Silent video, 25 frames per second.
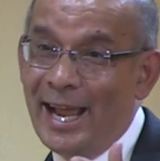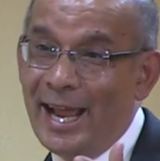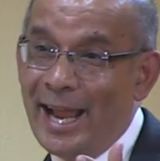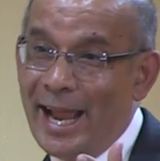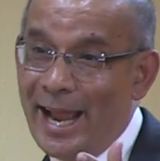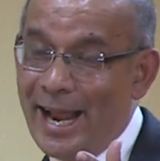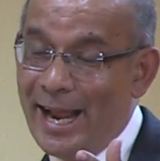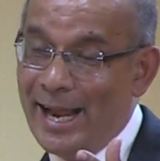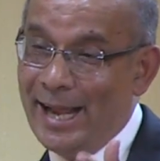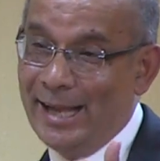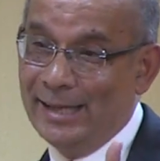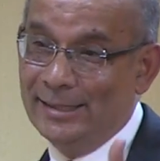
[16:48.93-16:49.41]

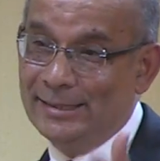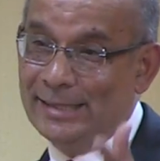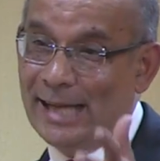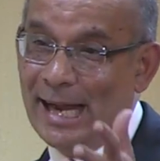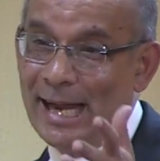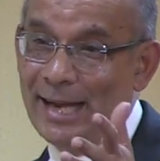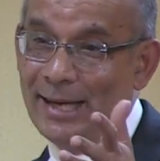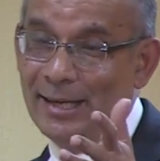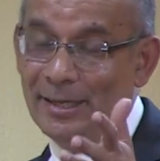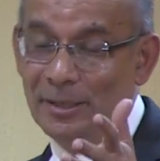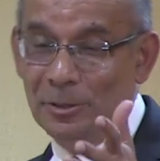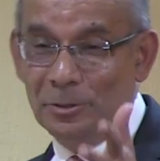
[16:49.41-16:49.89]
And
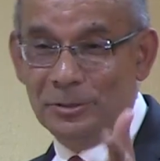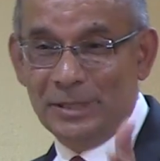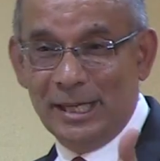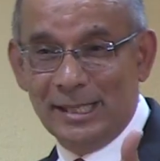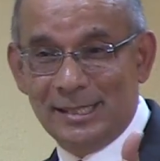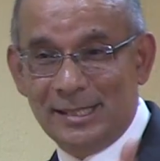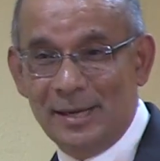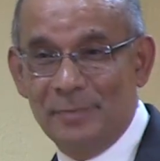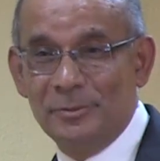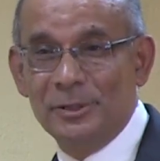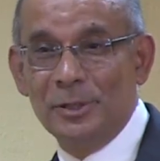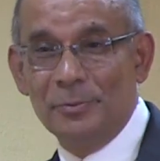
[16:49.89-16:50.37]
I looked at
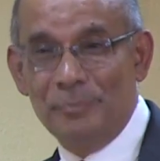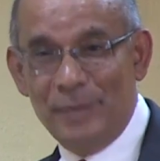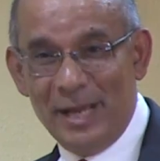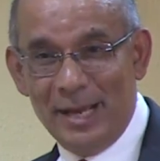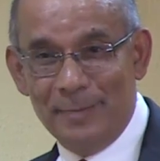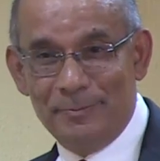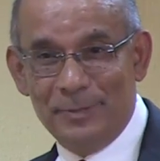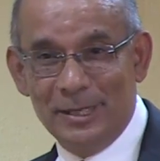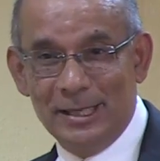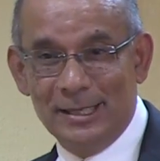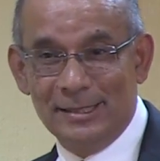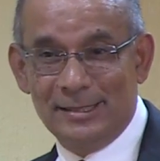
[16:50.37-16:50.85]
some of the
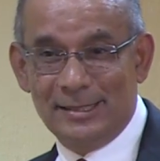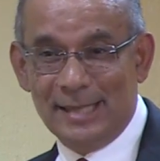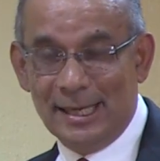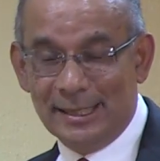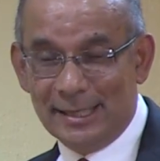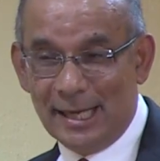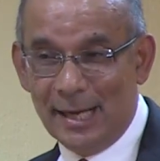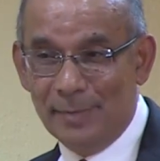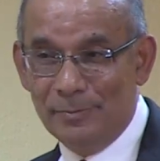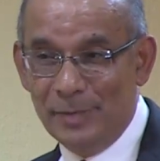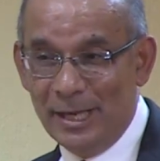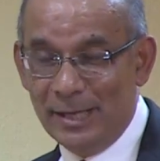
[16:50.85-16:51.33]
papers that
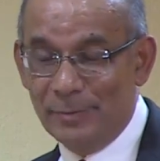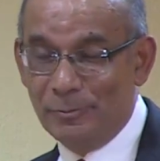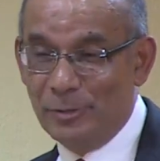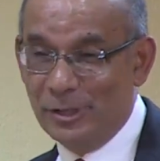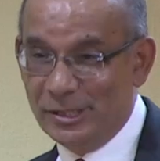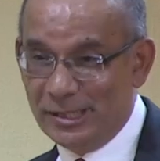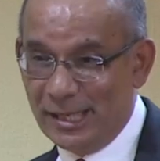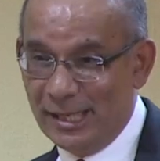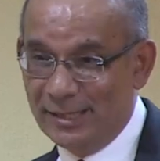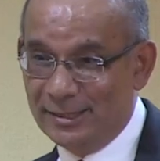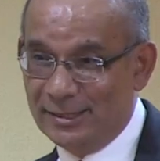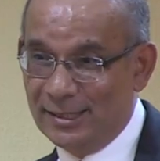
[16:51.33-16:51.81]
are being
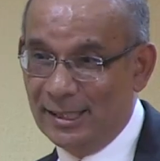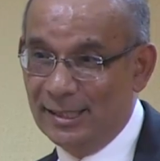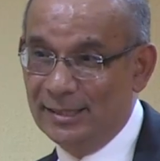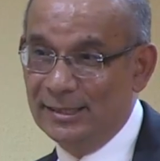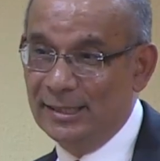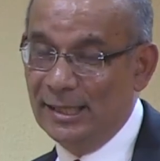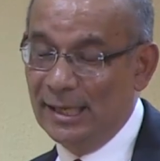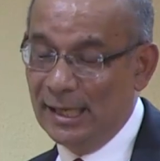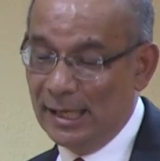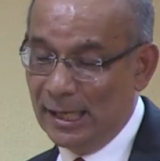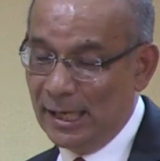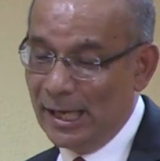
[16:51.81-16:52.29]
presented
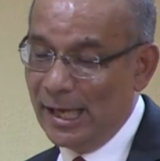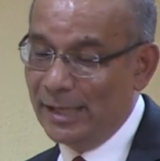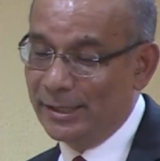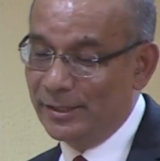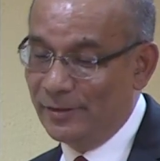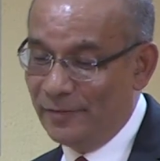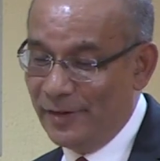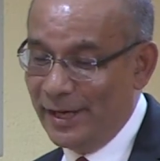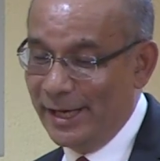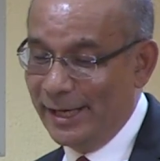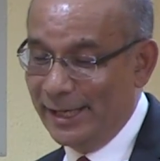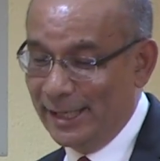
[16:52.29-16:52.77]
at the
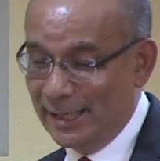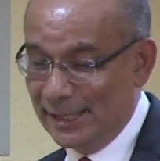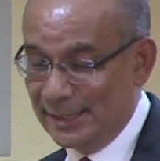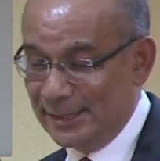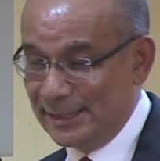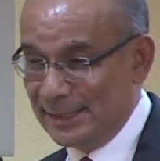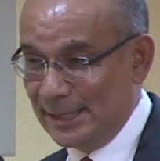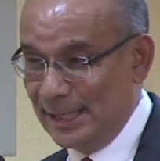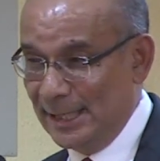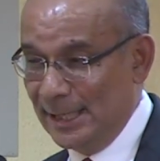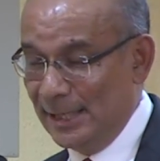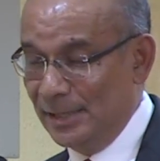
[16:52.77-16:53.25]

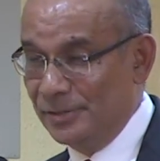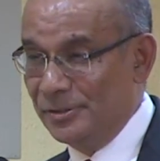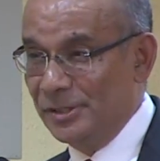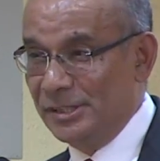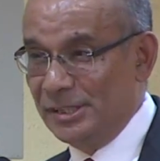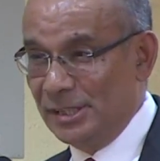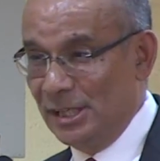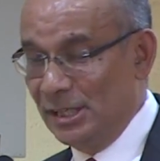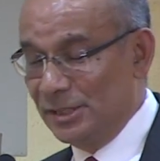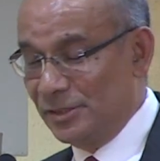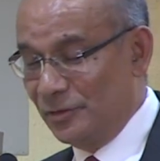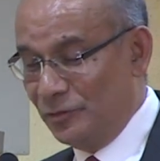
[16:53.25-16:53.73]
various
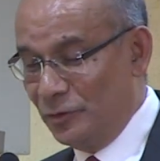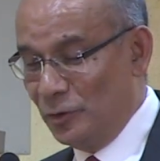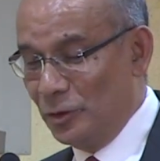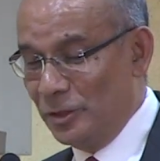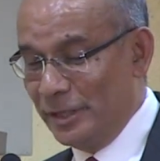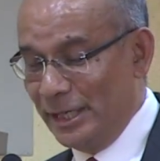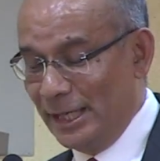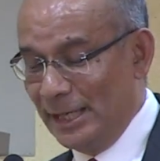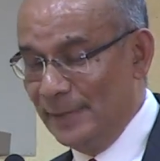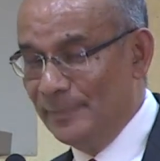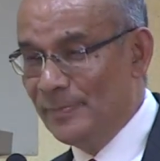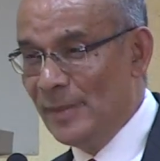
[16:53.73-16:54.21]
research
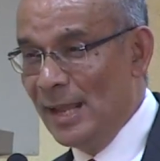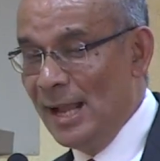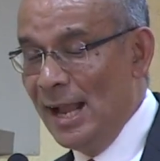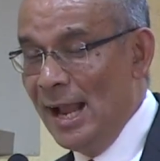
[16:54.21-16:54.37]
fora.